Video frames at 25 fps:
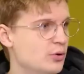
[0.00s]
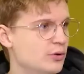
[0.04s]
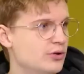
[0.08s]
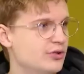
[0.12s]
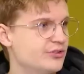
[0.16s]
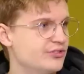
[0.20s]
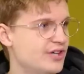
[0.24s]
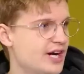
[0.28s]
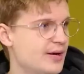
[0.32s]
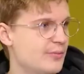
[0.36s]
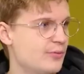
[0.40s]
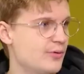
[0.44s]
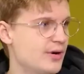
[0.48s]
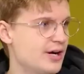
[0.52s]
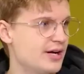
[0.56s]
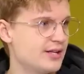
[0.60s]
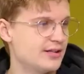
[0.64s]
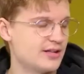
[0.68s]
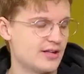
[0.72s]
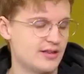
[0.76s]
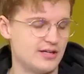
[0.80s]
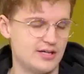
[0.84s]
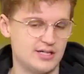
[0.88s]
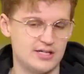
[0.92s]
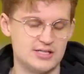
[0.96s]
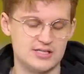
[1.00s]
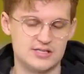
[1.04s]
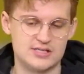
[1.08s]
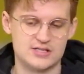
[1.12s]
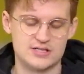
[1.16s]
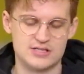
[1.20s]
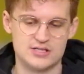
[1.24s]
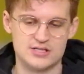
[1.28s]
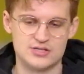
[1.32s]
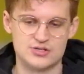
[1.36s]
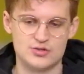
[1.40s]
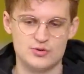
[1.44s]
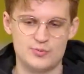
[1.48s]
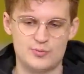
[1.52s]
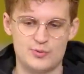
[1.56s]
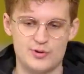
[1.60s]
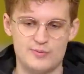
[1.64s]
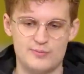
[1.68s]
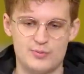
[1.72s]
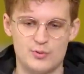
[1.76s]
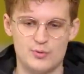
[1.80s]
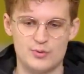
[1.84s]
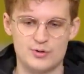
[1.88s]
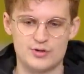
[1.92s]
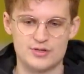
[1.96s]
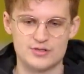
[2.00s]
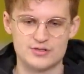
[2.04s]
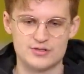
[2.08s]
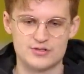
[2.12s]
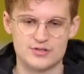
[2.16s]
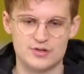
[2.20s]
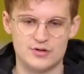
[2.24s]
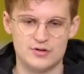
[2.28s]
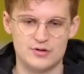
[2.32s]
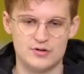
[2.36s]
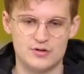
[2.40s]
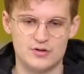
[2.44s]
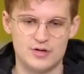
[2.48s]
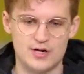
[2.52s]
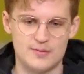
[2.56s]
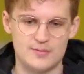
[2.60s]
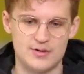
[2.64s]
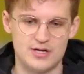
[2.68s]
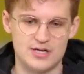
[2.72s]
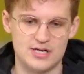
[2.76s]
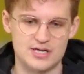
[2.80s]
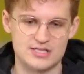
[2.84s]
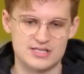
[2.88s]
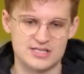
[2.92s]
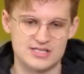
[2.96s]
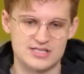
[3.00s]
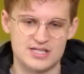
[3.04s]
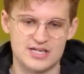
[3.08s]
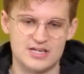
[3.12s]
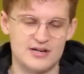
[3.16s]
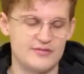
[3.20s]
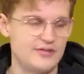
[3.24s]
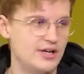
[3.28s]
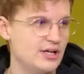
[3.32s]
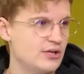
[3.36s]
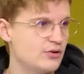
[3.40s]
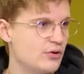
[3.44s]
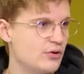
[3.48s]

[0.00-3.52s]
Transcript: all the time, right? I think it's uh, super important. So, I mean, as I said, I feel